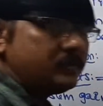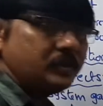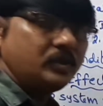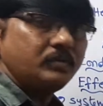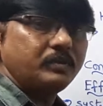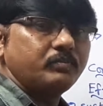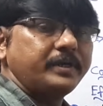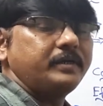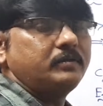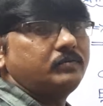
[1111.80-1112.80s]
keep in
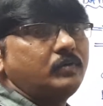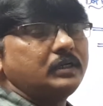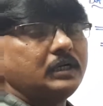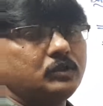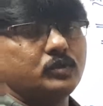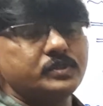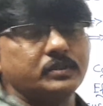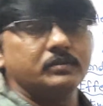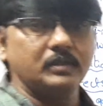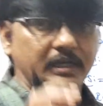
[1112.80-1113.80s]
mind. What are
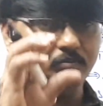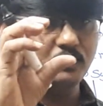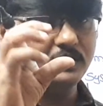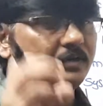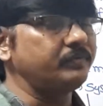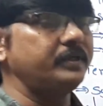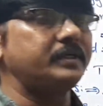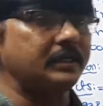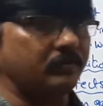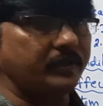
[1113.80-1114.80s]
those? The amount of heat
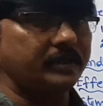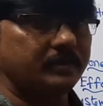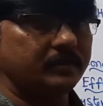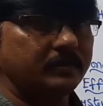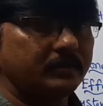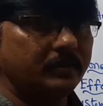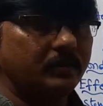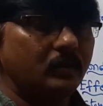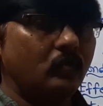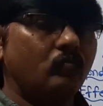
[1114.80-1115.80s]
required.
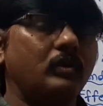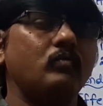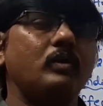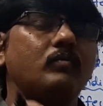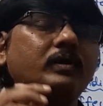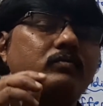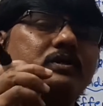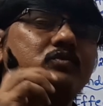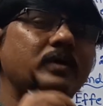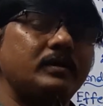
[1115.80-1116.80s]
For
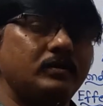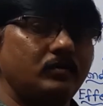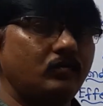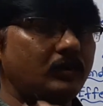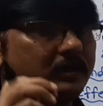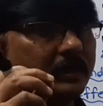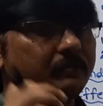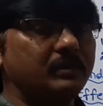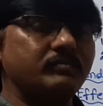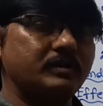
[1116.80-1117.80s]
which one? 1
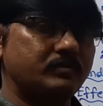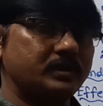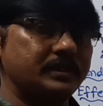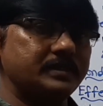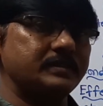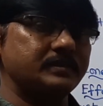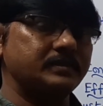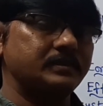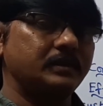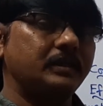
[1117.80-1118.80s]
gram of substance.
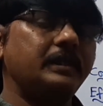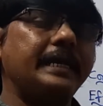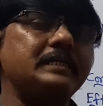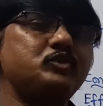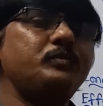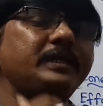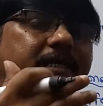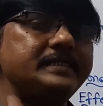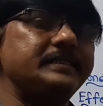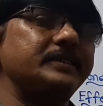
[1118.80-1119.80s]
It has to be
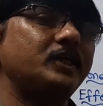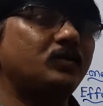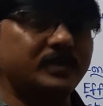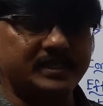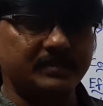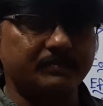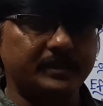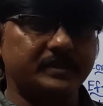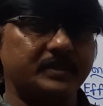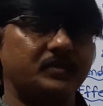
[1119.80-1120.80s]
raised. How much
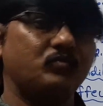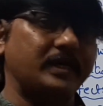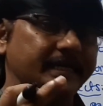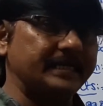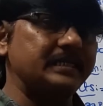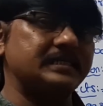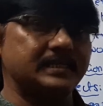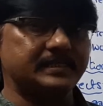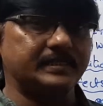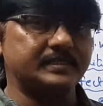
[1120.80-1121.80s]
temperature? 1 degree
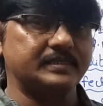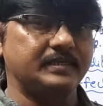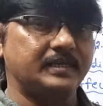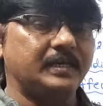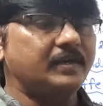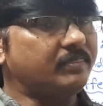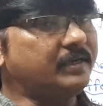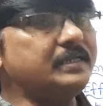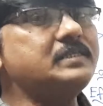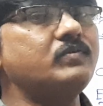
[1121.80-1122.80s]
Celsius.
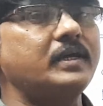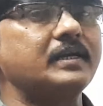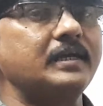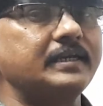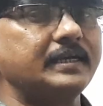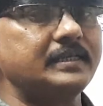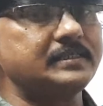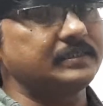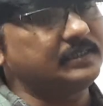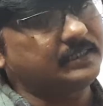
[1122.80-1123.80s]
That is we are calling as
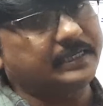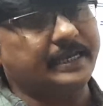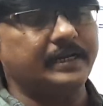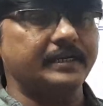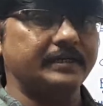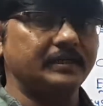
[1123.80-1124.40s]
a calorie.